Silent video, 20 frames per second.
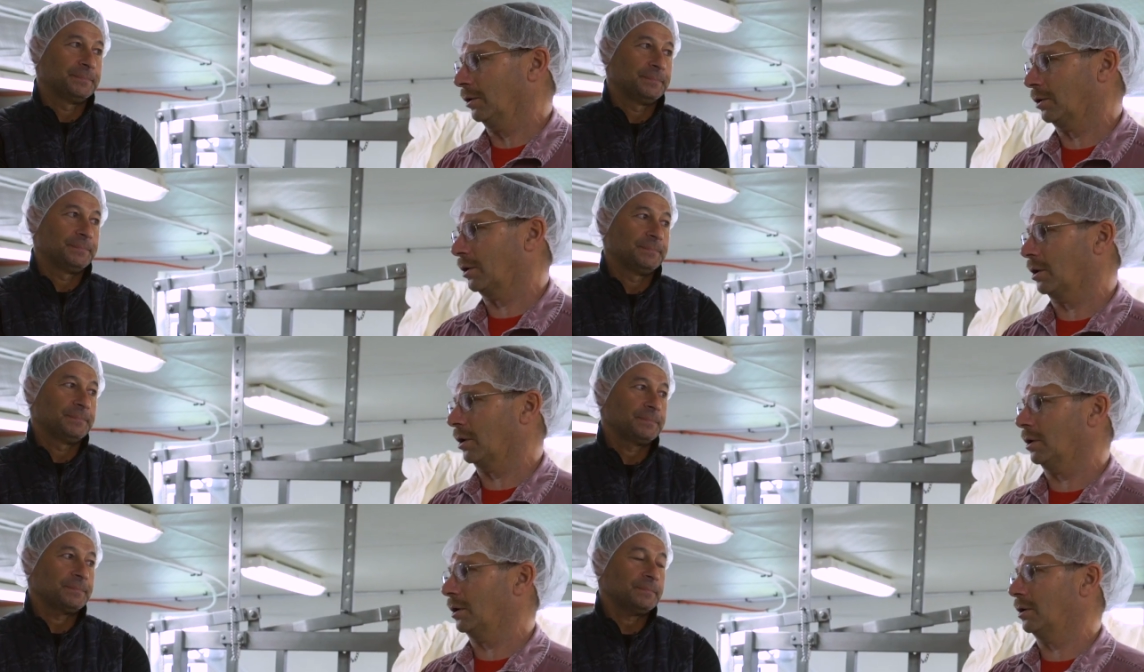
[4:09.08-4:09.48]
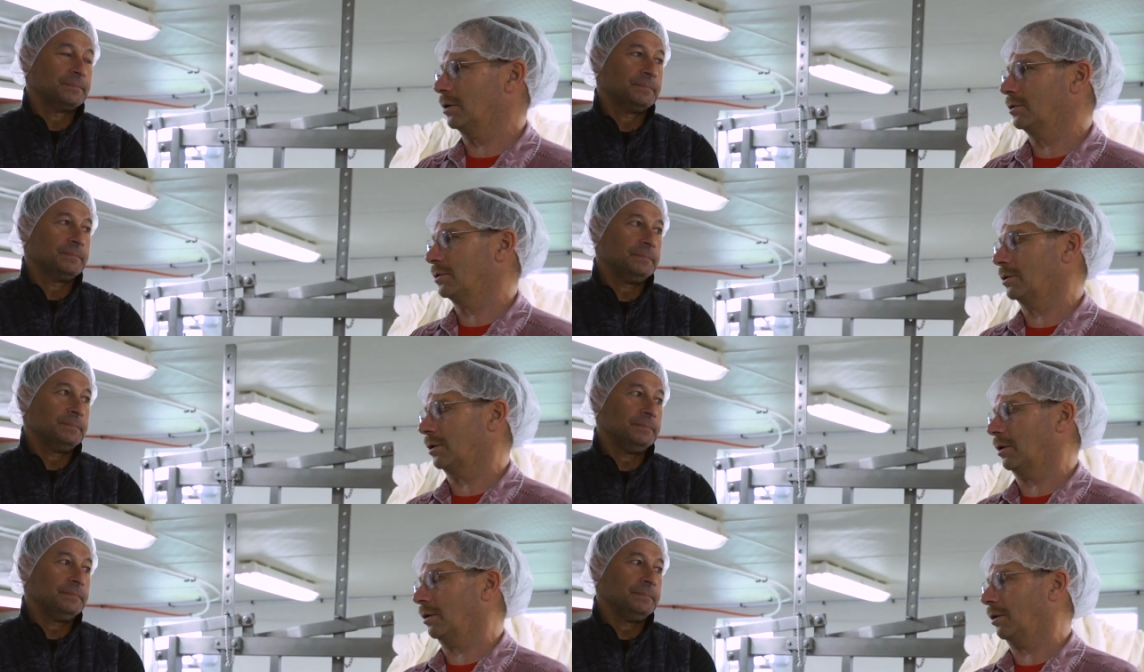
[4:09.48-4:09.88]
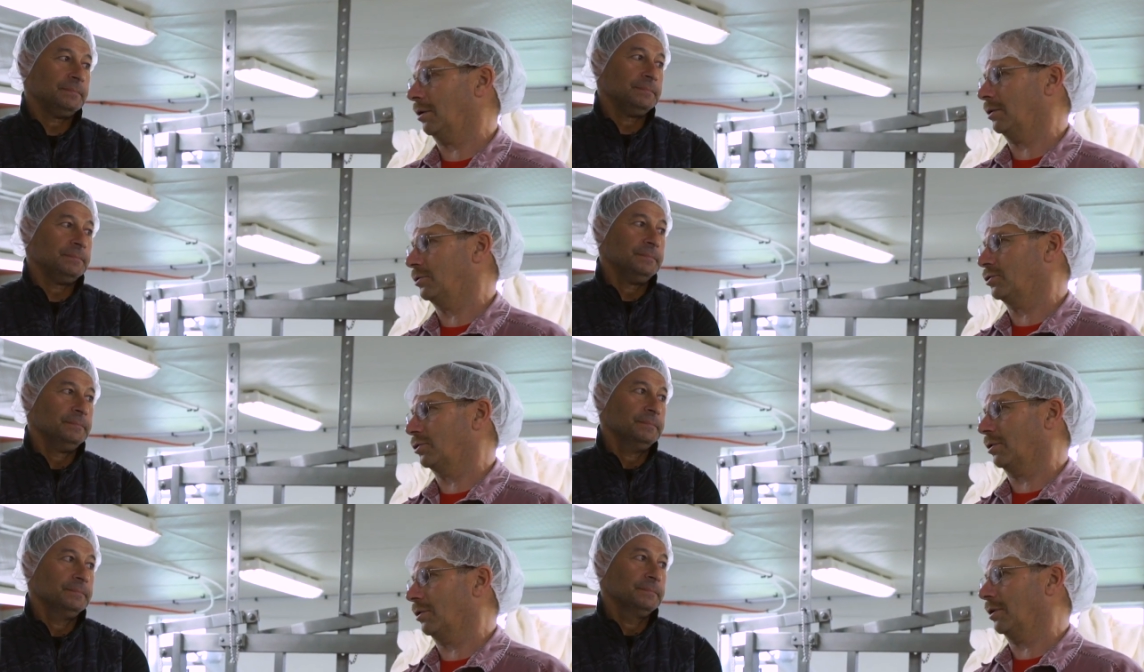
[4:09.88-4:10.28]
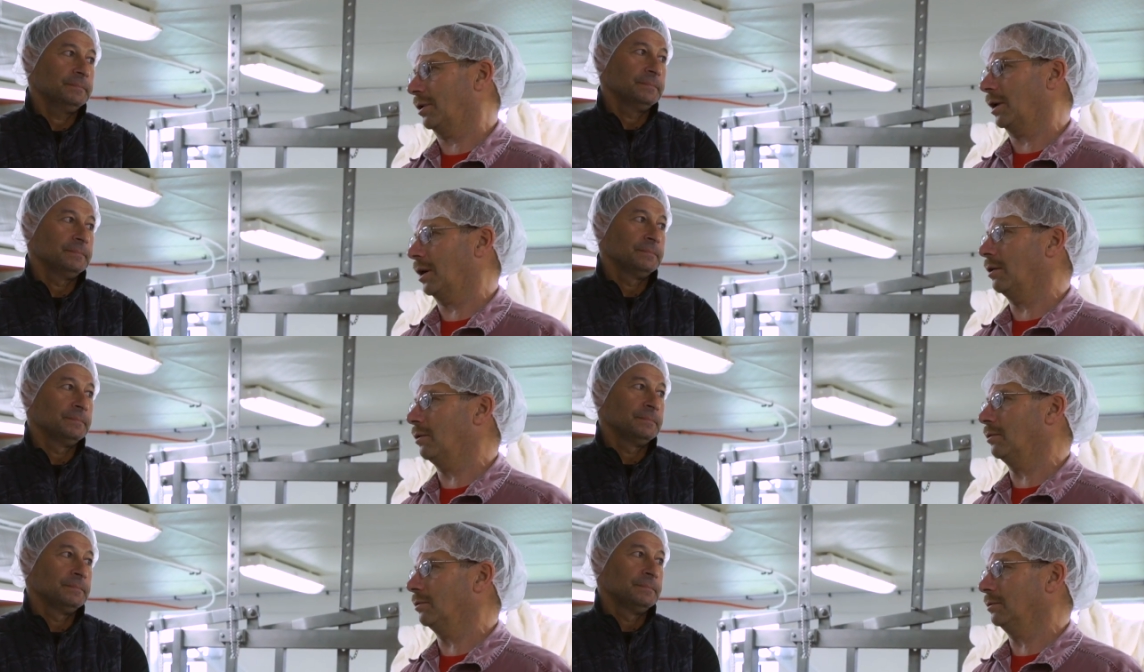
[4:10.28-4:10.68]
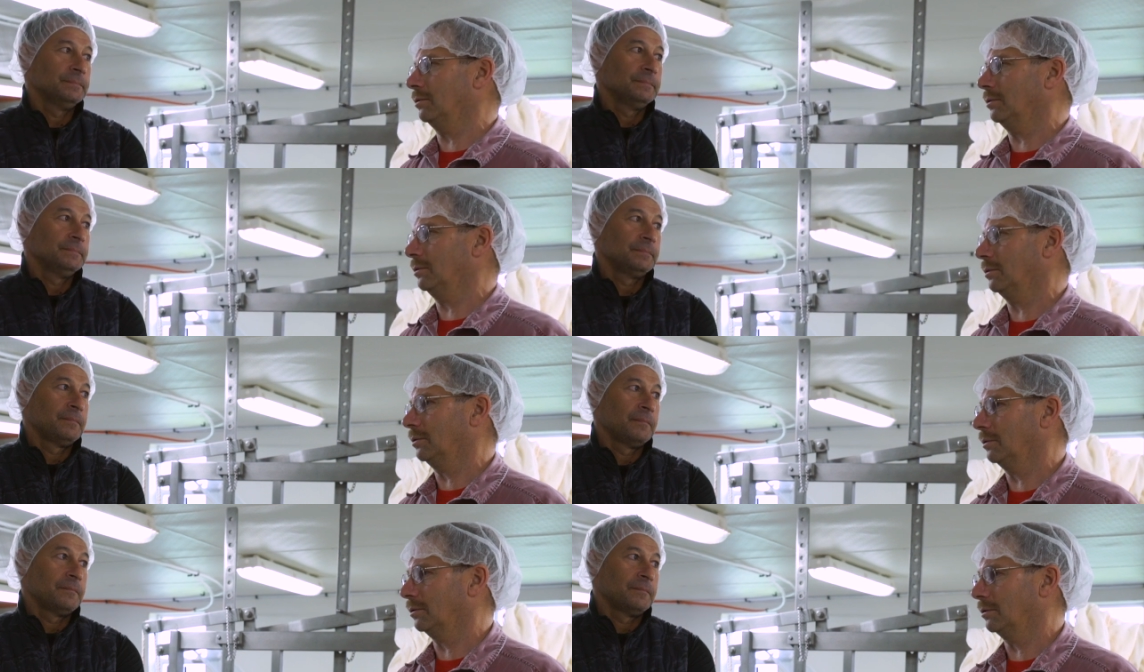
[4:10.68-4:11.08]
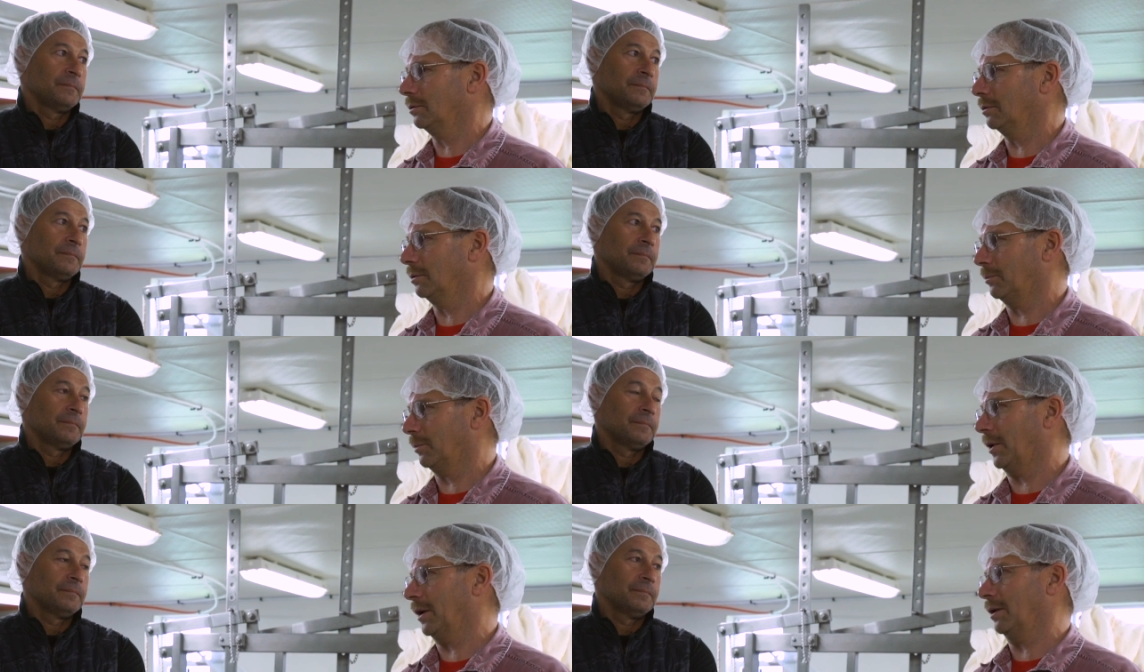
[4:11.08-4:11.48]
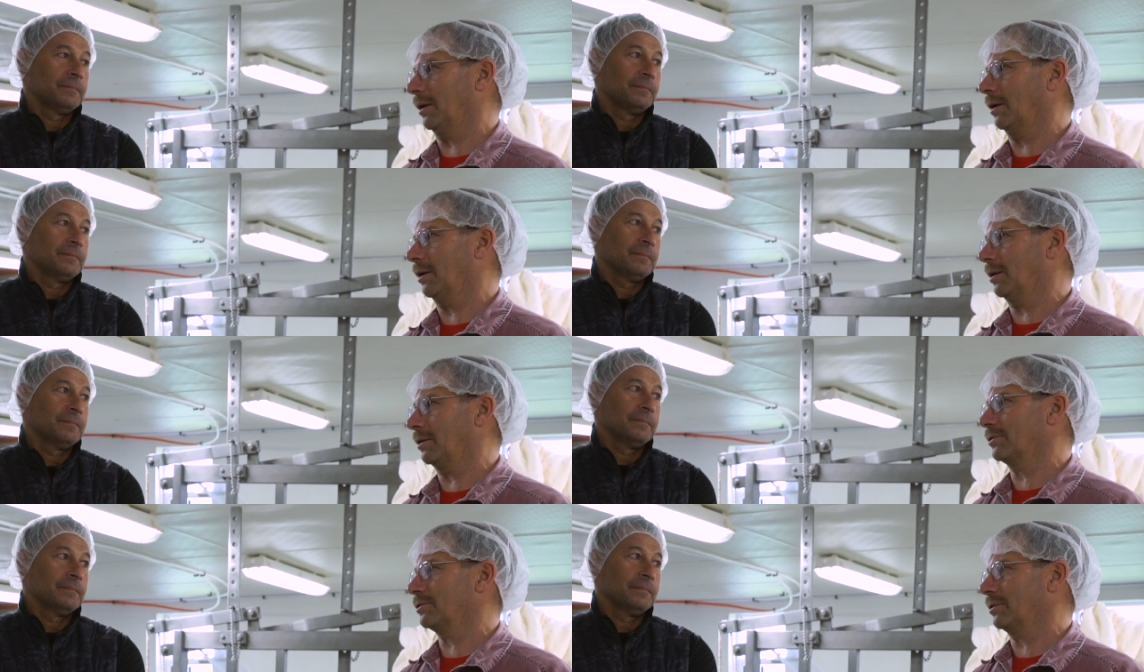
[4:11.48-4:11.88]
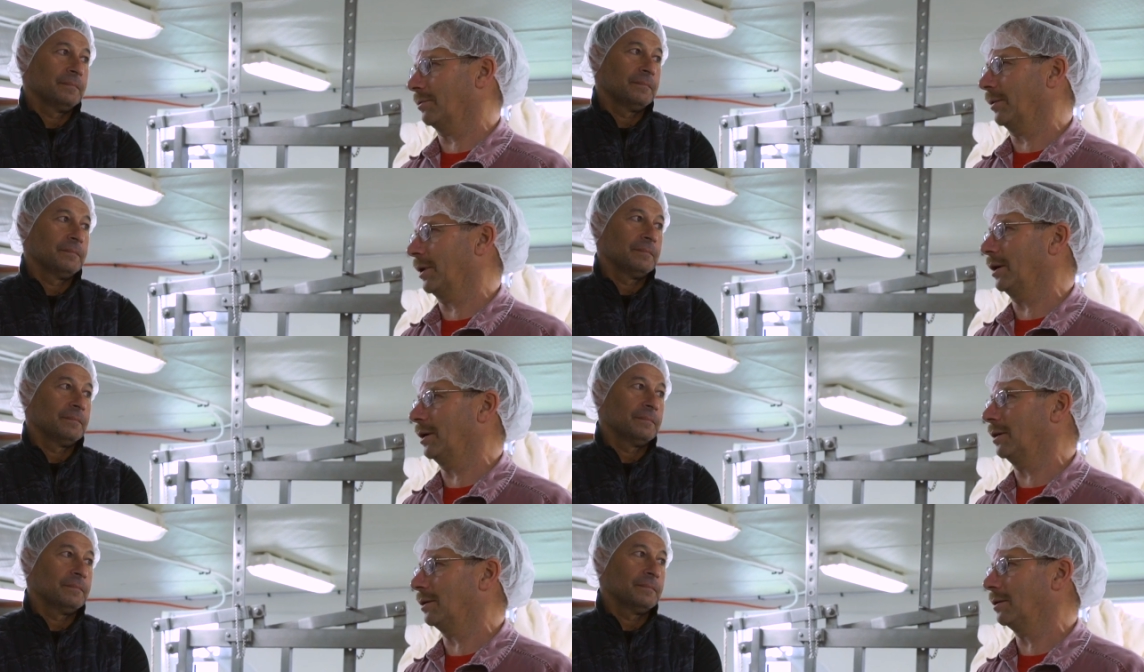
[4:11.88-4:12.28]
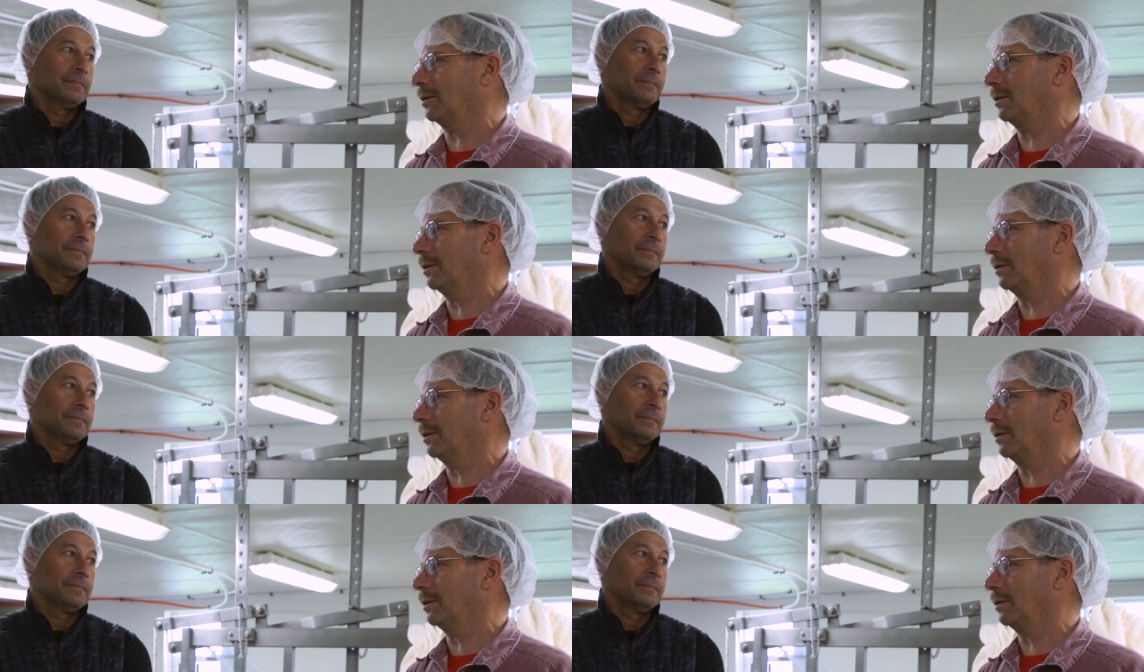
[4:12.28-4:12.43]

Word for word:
Speaker 1: the curds are all drawn out. They're probably the hardest to make